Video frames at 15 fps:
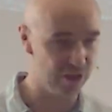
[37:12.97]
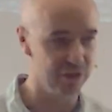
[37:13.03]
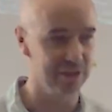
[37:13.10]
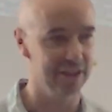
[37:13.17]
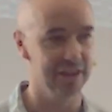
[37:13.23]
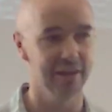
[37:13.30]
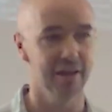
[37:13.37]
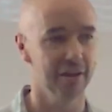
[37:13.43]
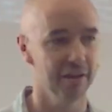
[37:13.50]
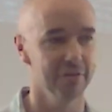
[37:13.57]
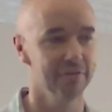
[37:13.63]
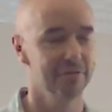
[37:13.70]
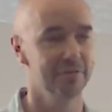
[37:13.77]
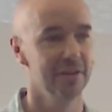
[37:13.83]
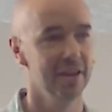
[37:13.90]
a godly life
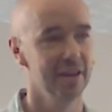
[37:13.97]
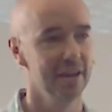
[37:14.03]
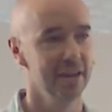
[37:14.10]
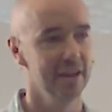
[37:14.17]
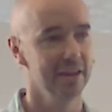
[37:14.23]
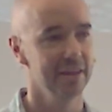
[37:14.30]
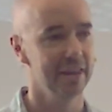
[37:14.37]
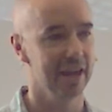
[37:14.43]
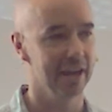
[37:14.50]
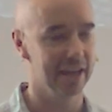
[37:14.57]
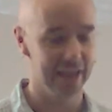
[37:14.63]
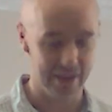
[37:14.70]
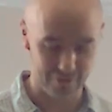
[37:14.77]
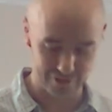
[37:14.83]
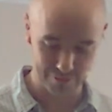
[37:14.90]

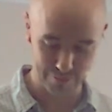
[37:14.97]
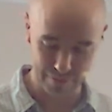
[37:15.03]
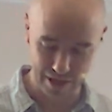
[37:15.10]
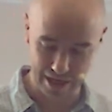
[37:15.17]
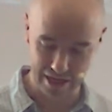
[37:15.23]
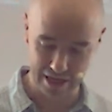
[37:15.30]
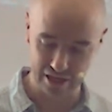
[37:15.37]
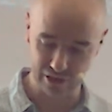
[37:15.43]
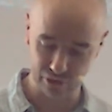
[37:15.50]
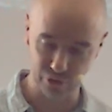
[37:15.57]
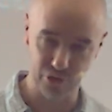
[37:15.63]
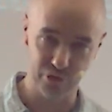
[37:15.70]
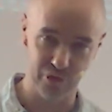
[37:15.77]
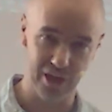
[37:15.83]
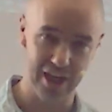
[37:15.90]
that gives me
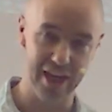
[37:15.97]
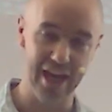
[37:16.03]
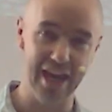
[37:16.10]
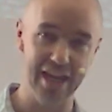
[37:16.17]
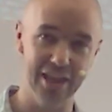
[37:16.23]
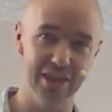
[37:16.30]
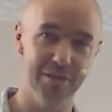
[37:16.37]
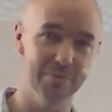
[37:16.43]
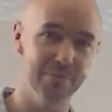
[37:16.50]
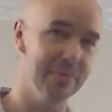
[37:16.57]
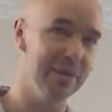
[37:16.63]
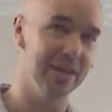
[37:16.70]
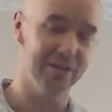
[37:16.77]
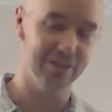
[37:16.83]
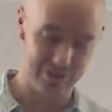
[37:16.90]
glory in the
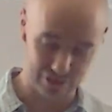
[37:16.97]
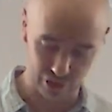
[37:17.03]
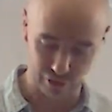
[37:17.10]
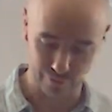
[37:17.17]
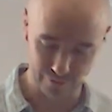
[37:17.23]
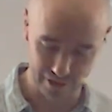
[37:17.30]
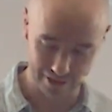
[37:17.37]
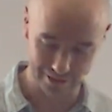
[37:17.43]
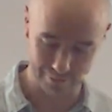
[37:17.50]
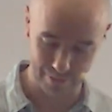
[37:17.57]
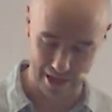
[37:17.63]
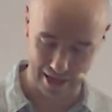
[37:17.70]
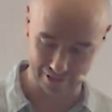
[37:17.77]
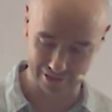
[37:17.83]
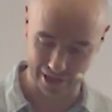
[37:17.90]
midst of this
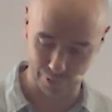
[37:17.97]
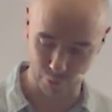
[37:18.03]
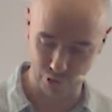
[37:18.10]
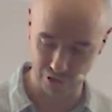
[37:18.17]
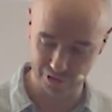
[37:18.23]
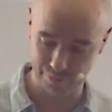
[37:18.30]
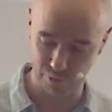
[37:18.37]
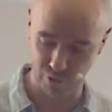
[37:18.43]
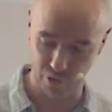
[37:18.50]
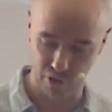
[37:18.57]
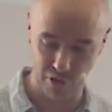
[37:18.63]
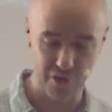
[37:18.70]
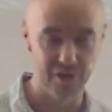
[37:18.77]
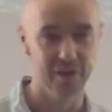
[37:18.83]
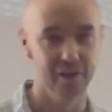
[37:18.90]
mess. And what's
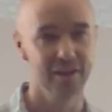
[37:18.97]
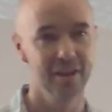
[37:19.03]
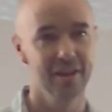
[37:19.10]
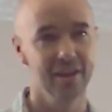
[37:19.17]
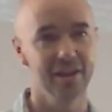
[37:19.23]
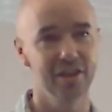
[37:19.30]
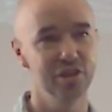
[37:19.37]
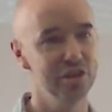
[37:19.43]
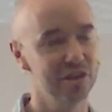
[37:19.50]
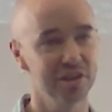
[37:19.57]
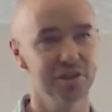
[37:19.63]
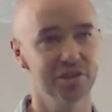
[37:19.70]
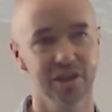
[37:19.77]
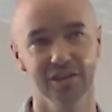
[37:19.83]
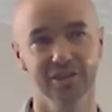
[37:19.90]
more, you
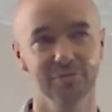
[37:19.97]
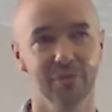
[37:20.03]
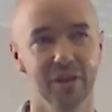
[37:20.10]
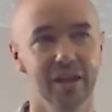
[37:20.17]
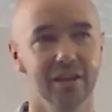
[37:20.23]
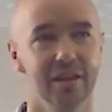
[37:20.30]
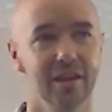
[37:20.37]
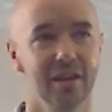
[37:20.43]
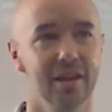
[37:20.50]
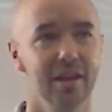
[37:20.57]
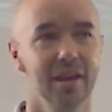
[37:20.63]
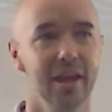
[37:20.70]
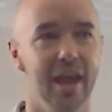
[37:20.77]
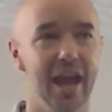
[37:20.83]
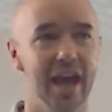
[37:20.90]
can trust me.
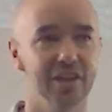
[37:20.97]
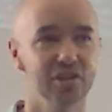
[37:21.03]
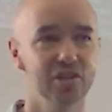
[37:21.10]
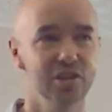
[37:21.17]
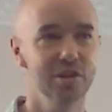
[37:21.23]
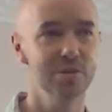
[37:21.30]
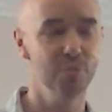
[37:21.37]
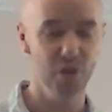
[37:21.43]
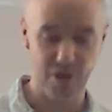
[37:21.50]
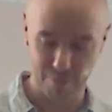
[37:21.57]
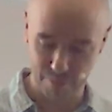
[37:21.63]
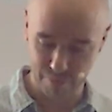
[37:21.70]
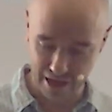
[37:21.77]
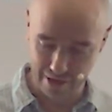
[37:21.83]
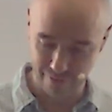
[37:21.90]
As you
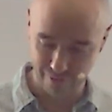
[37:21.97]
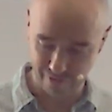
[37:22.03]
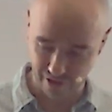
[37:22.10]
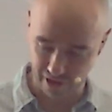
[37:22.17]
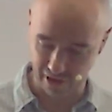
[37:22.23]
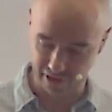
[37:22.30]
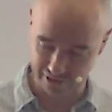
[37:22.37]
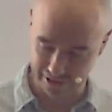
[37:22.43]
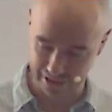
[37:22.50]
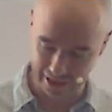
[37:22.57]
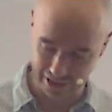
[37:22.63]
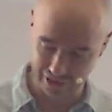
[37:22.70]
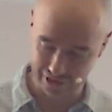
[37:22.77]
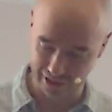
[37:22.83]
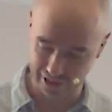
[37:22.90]
put me first in
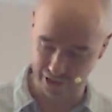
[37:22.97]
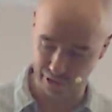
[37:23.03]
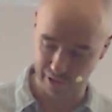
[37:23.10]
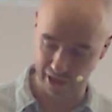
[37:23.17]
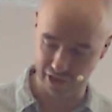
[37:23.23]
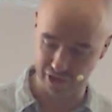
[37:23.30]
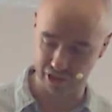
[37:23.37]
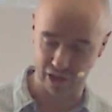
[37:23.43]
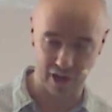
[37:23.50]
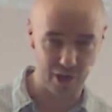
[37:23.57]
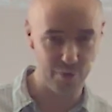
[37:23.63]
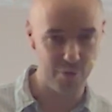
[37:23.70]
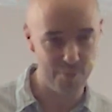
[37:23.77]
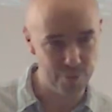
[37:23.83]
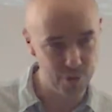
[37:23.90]
each situation,
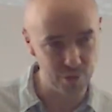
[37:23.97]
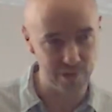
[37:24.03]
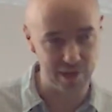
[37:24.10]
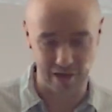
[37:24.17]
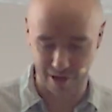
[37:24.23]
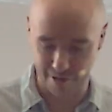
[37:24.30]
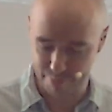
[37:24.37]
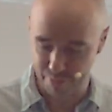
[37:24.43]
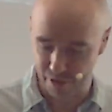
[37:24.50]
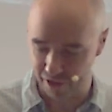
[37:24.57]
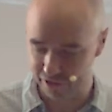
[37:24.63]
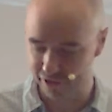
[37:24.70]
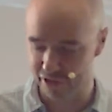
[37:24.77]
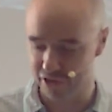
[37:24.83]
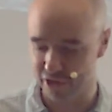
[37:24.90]
I will pour out
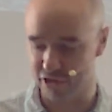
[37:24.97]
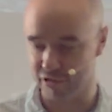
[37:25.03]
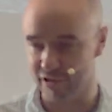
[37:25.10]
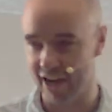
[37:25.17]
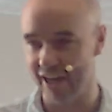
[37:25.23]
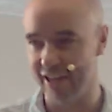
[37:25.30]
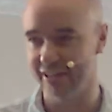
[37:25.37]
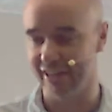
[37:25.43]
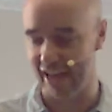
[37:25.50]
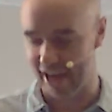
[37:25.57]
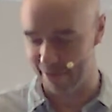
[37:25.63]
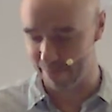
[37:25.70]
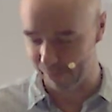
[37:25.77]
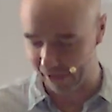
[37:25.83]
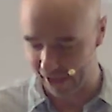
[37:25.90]
abundant grace
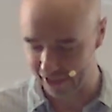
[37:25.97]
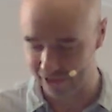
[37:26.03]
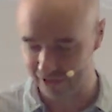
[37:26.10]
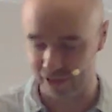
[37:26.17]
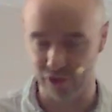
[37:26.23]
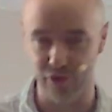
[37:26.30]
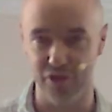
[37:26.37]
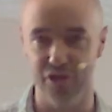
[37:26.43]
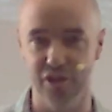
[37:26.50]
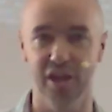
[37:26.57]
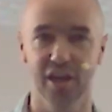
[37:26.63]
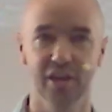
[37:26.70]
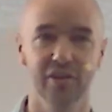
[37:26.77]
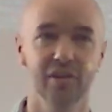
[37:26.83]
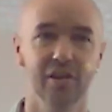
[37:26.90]
and blessing on
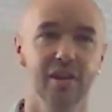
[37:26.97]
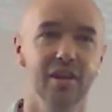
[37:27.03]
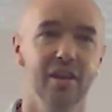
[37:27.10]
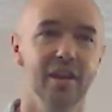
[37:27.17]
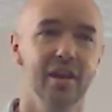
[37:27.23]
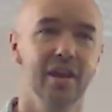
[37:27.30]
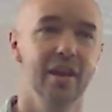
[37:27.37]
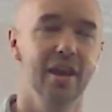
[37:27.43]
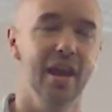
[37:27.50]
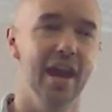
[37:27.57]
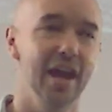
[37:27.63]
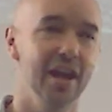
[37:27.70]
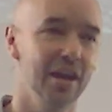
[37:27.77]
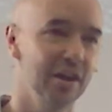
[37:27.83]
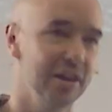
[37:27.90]
you.
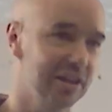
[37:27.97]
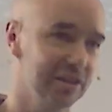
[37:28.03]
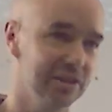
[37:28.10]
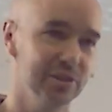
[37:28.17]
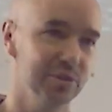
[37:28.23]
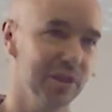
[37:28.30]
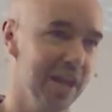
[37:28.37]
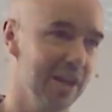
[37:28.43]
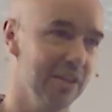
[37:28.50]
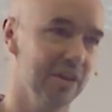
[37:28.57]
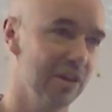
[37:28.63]
And I can sort